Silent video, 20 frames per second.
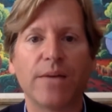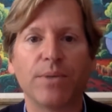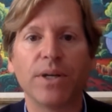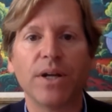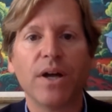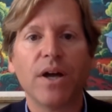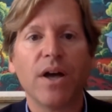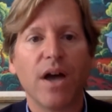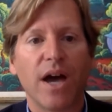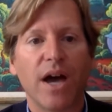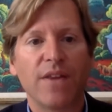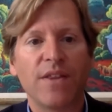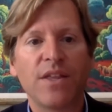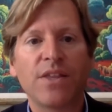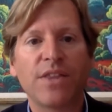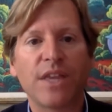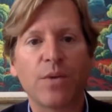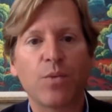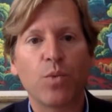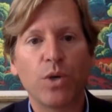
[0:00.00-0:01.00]
but I
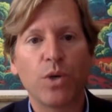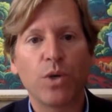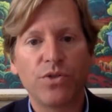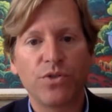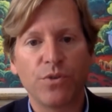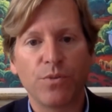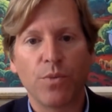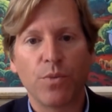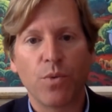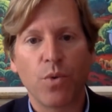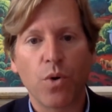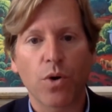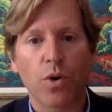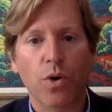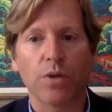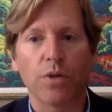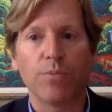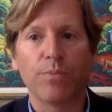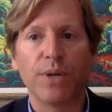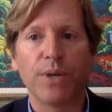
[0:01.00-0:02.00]
think they would do more.